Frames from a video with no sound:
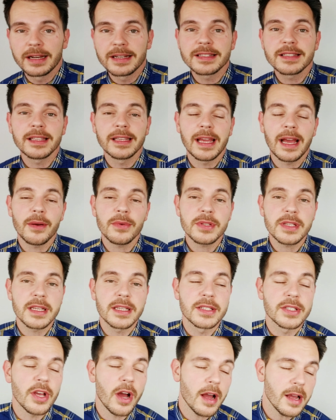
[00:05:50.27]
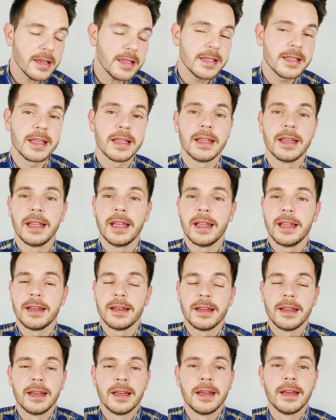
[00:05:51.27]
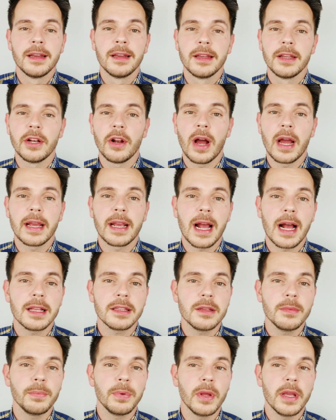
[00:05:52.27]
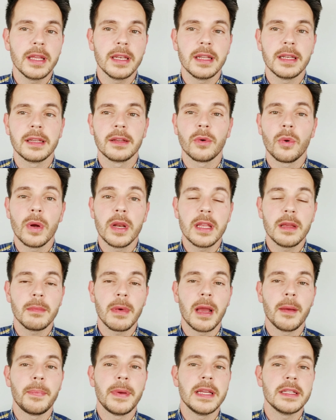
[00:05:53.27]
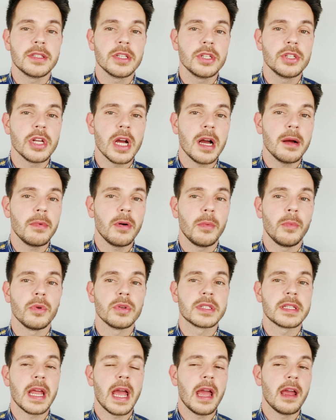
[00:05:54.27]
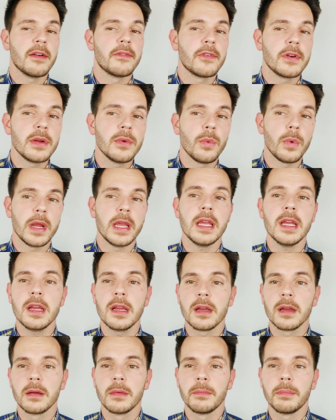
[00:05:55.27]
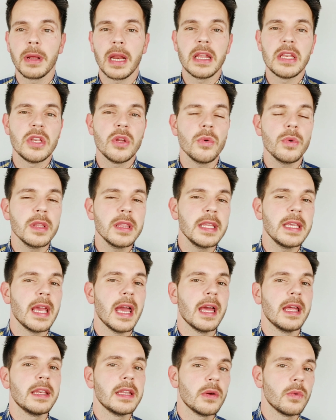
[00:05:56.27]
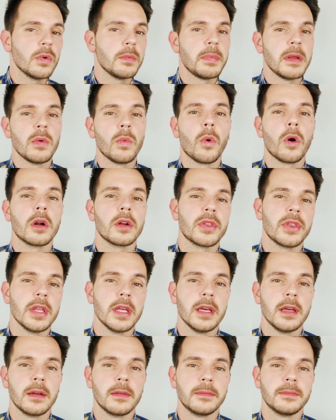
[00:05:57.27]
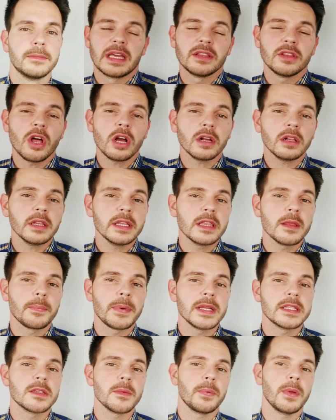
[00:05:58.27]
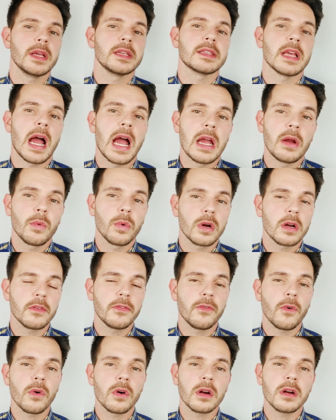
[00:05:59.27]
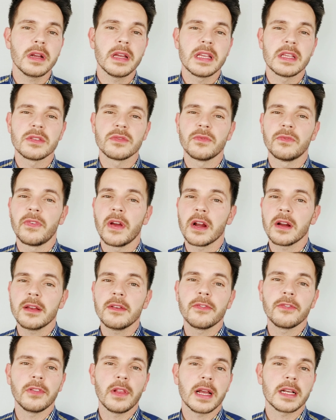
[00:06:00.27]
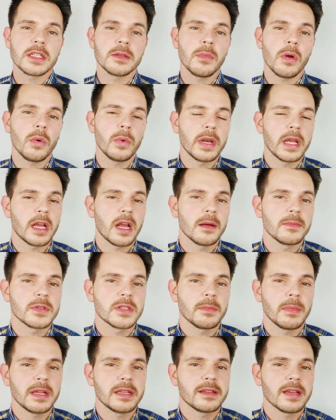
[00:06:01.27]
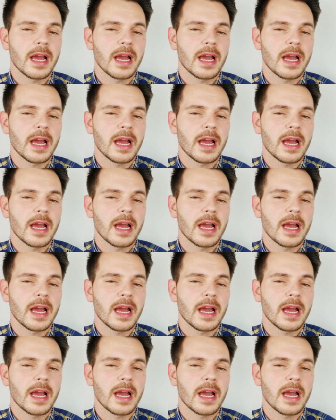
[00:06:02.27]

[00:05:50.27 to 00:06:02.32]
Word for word: Honestly, I was exhausted and you know, I contemplated quitting my pizza job almost every week, but I knew in the end it would be worth it. And luckily the pizza place I work for is very flexible when it comes to my